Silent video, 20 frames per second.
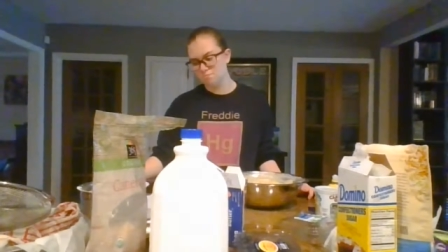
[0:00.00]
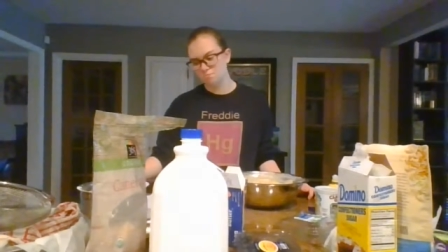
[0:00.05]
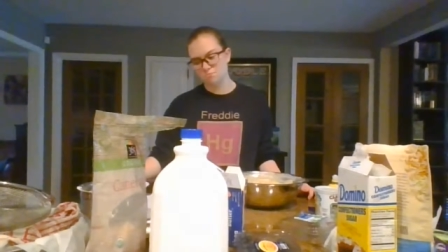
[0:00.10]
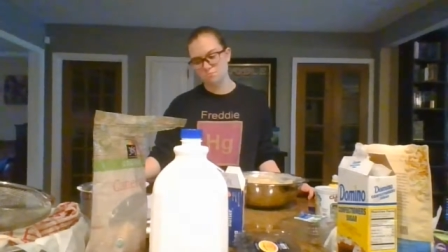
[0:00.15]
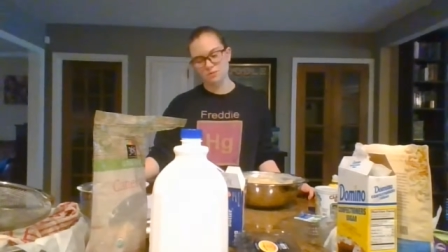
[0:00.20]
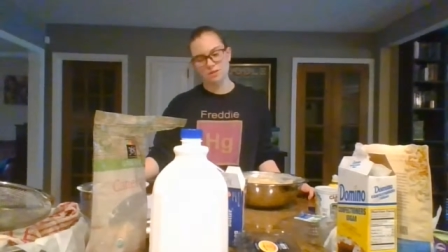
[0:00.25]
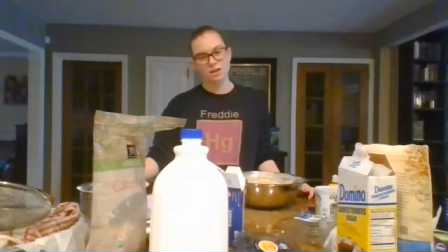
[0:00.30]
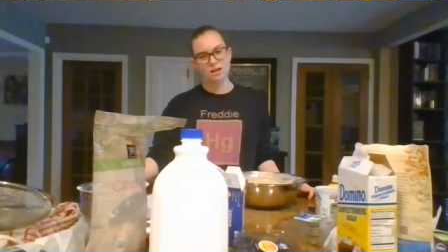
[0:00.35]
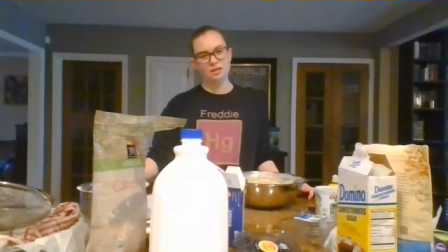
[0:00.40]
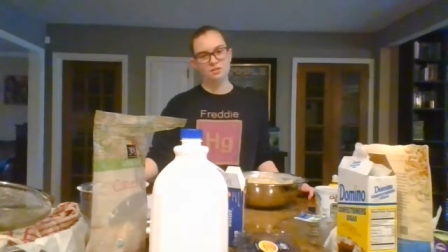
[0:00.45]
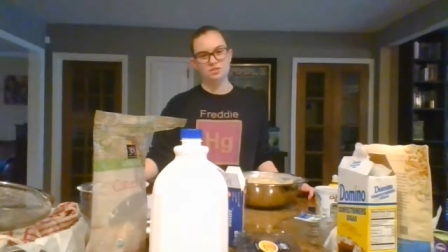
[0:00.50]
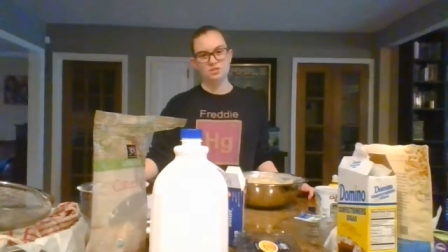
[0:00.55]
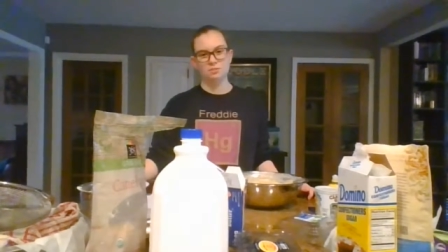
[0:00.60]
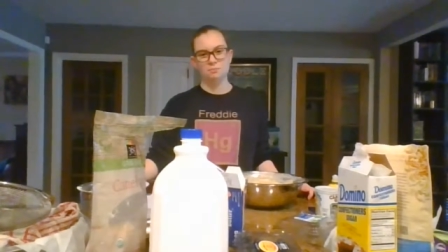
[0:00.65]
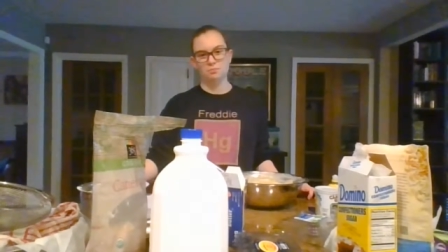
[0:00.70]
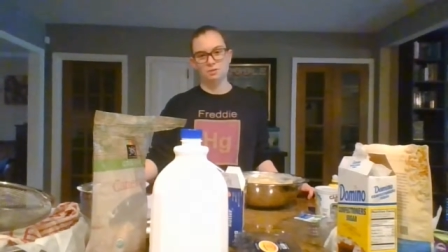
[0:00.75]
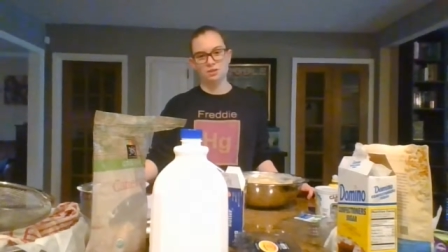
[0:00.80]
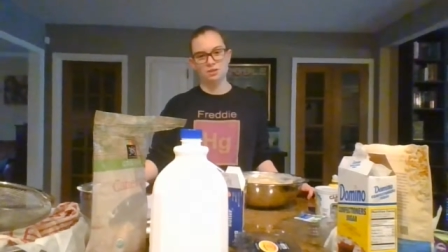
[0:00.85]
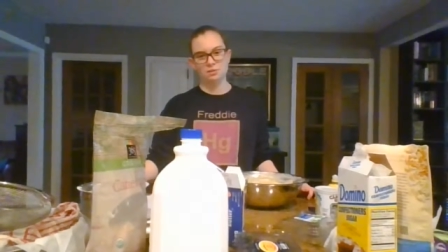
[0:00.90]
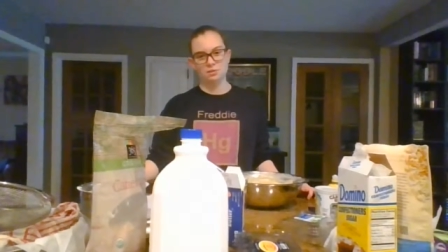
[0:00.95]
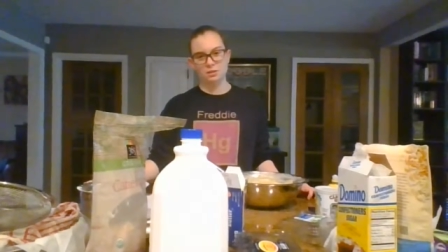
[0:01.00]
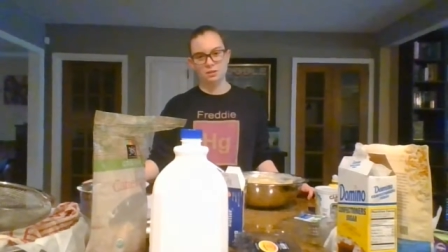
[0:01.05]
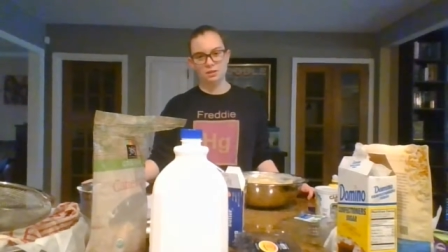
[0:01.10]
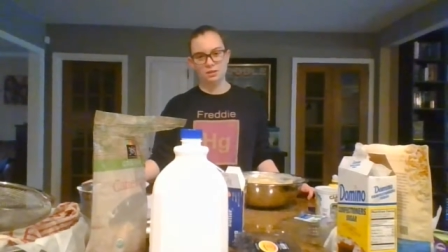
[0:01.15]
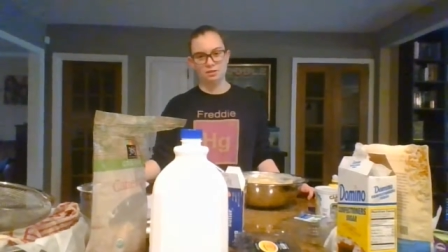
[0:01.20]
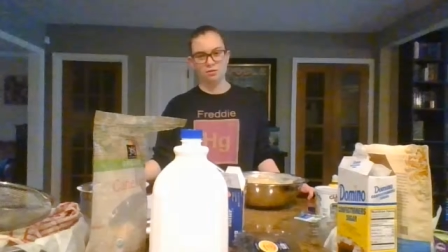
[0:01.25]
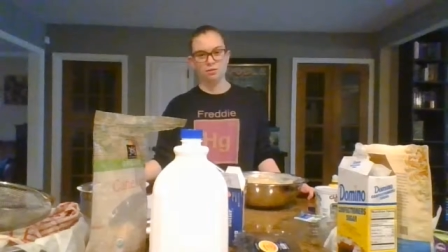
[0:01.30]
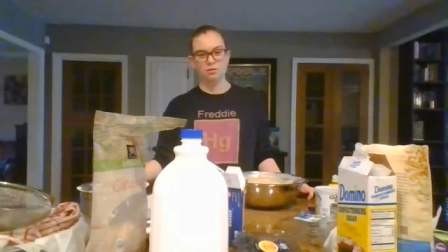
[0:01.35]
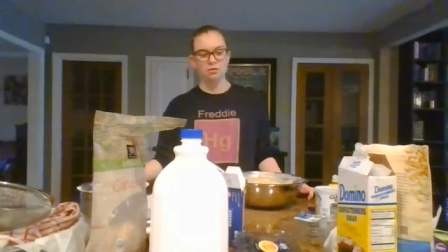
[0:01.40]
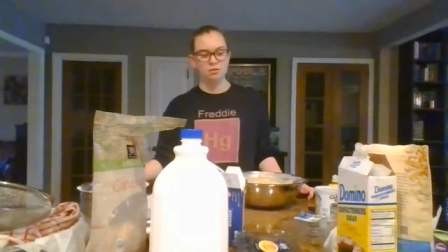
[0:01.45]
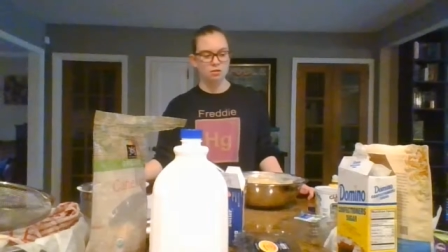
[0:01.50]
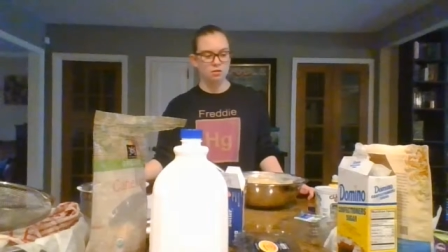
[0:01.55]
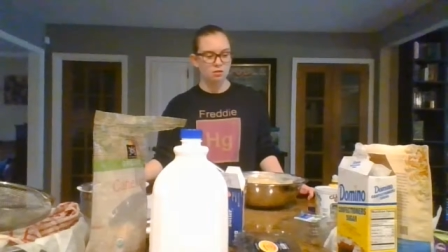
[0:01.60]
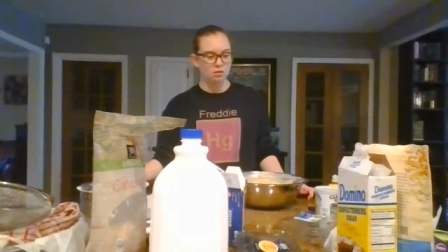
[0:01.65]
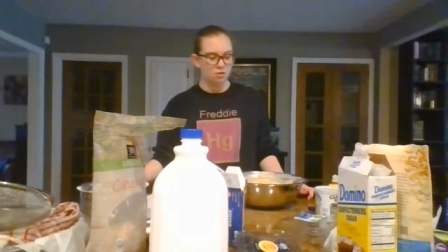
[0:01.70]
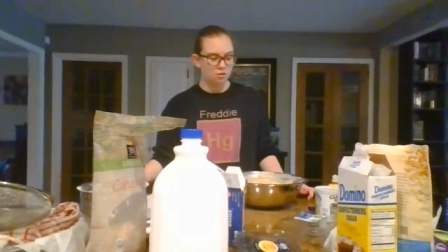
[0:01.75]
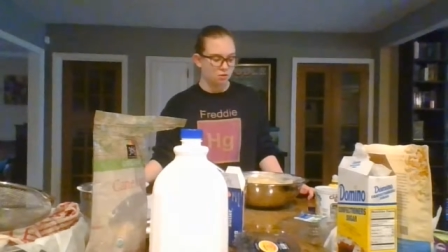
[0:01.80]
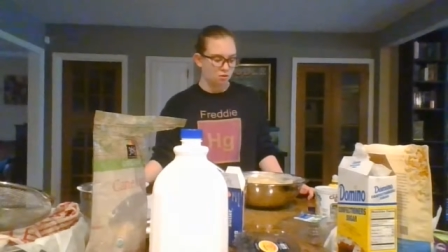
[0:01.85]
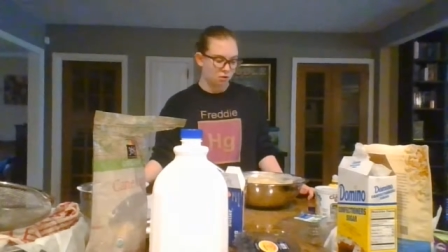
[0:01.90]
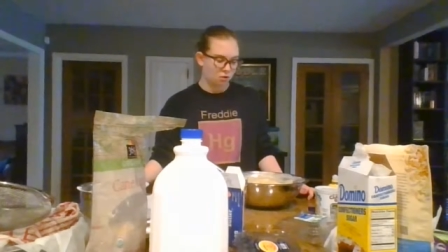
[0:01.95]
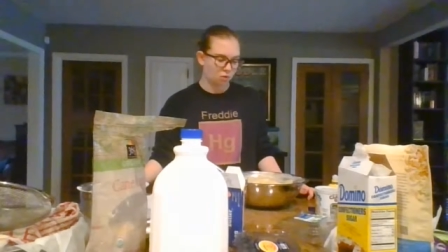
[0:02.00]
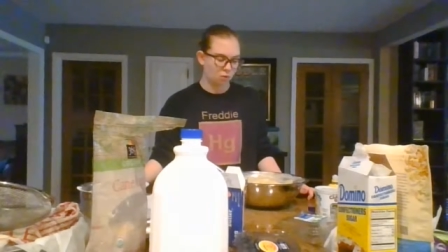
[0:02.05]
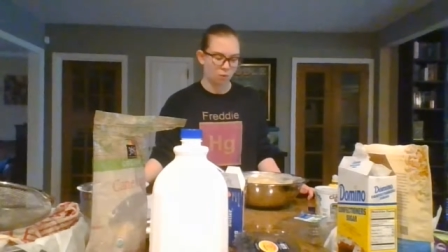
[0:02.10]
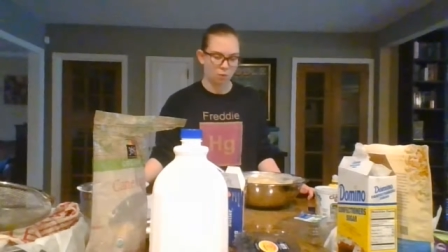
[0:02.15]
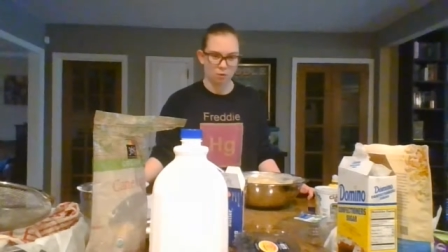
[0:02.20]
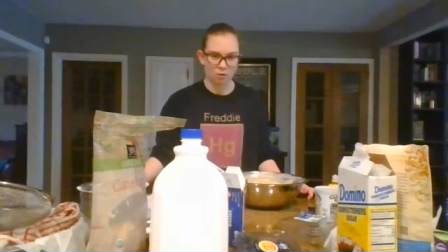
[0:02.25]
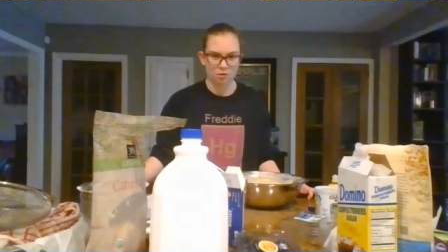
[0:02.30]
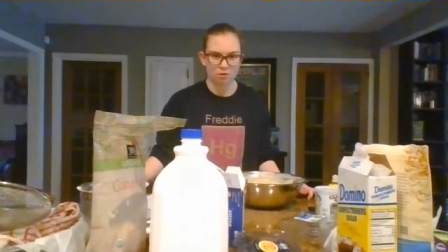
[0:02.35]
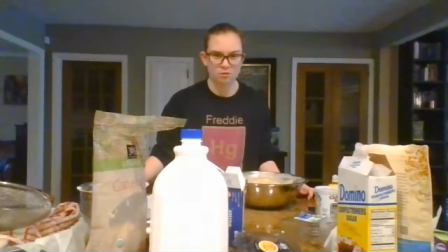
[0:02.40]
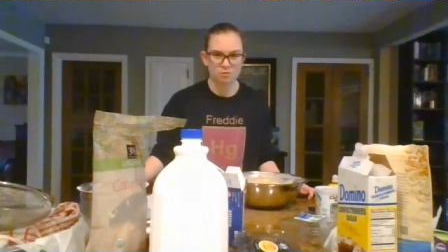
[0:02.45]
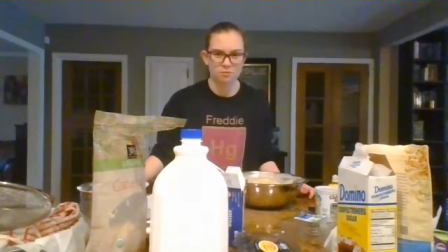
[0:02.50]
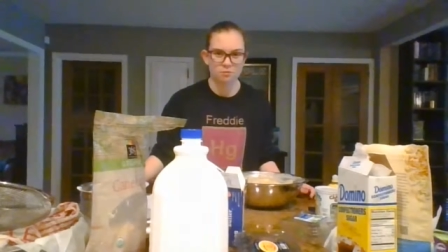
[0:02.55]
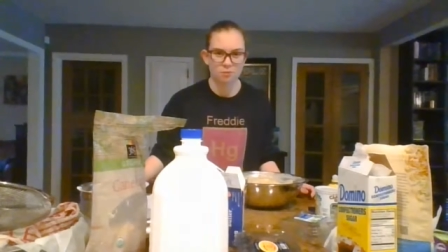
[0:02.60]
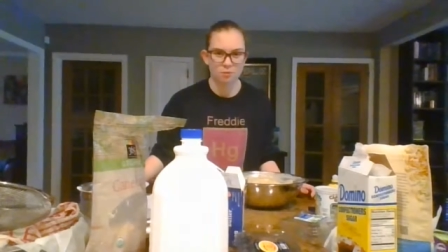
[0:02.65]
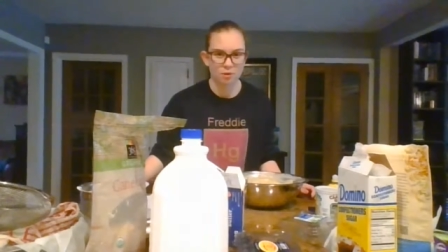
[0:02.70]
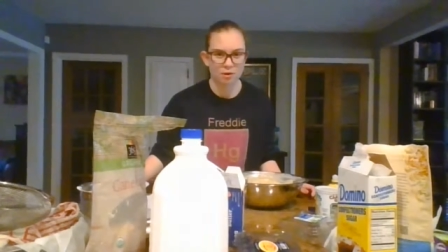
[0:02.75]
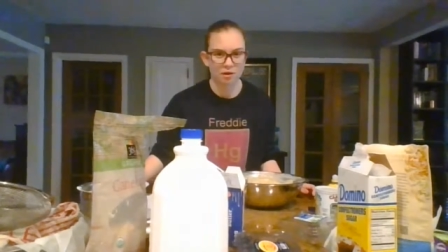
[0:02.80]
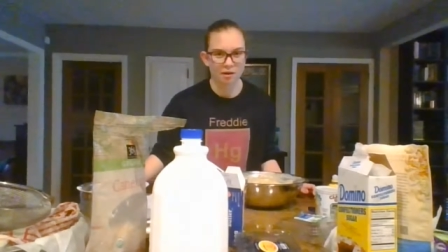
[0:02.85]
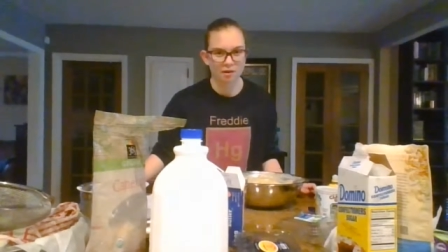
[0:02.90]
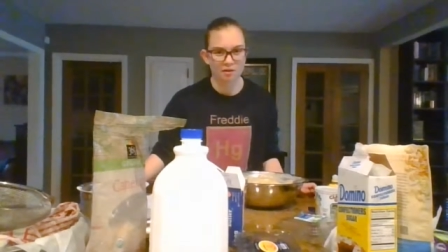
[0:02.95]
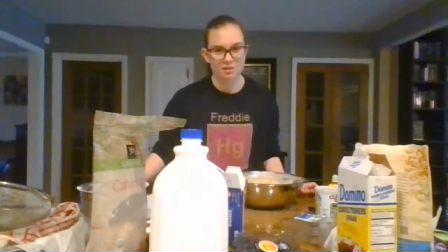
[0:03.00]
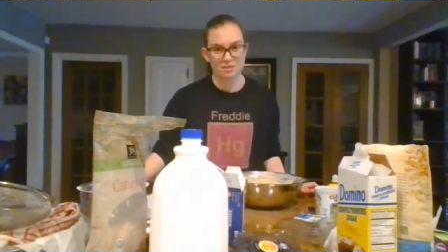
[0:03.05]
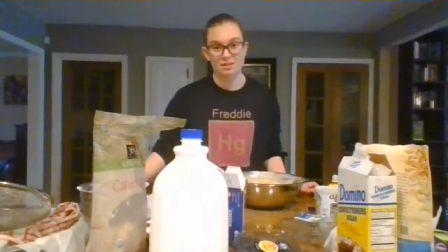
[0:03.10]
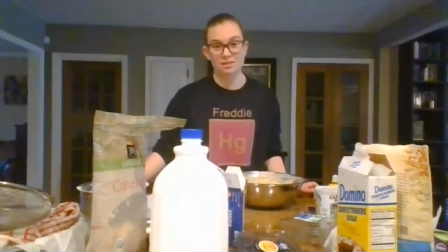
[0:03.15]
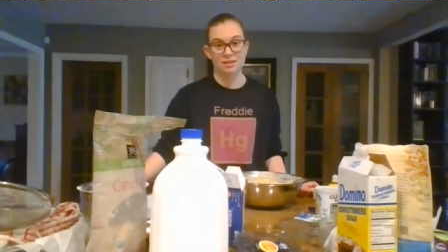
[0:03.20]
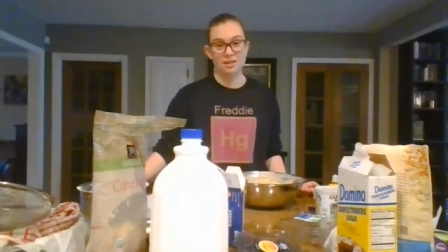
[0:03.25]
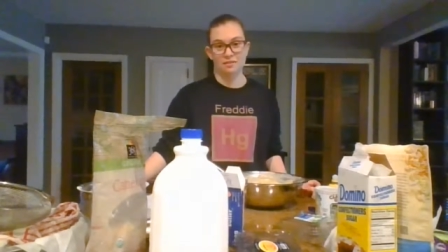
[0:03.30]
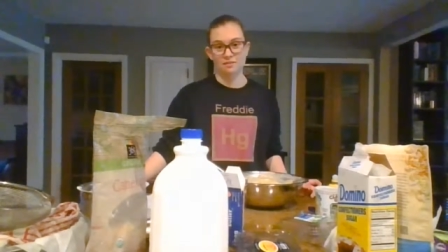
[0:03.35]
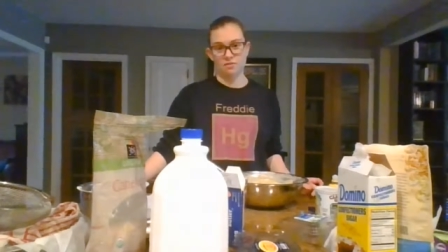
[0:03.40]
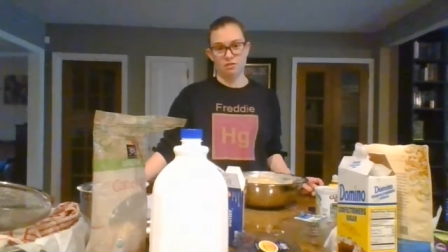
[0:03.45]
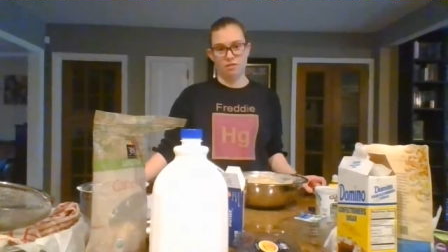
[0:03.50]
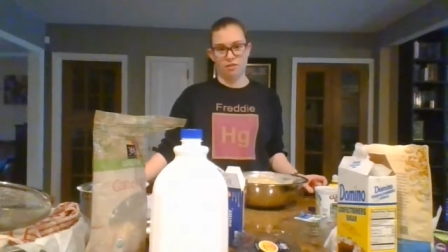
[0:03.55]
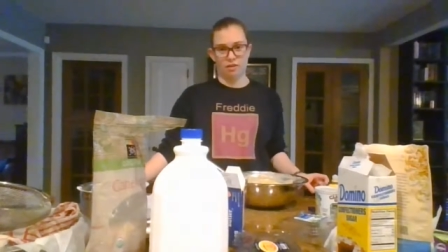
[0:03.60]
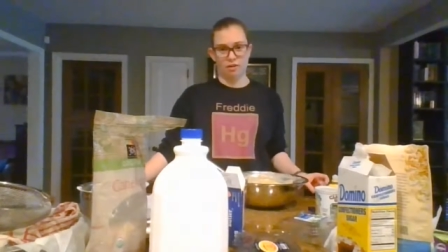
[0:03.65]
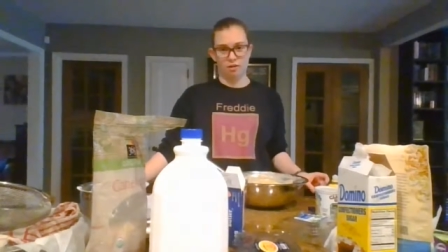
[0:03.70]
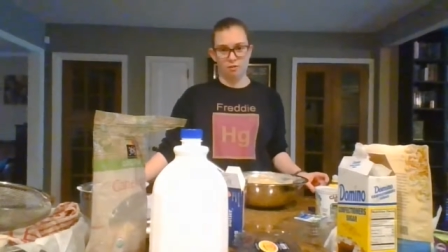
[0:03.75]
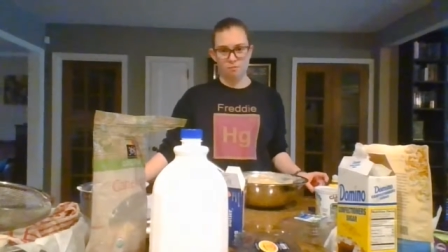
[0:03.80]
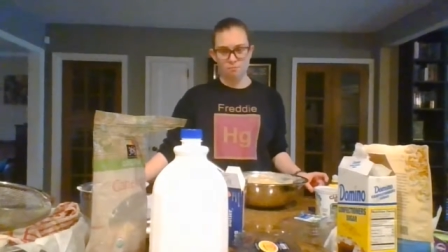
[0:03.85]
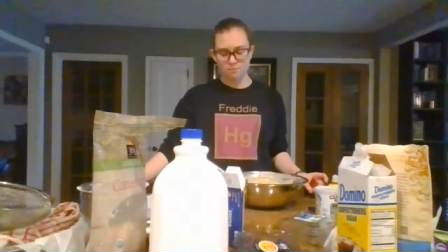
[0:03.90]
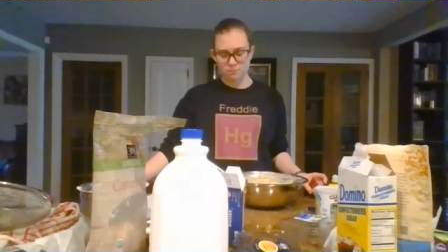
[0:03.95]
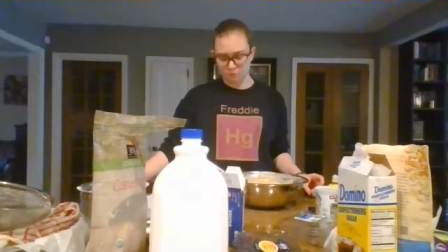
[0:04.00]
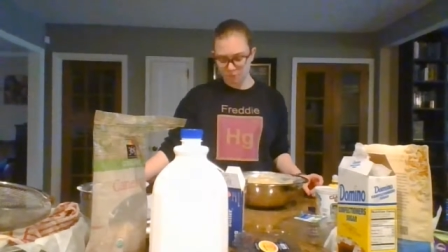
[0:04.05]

not something like corn where it's in everything.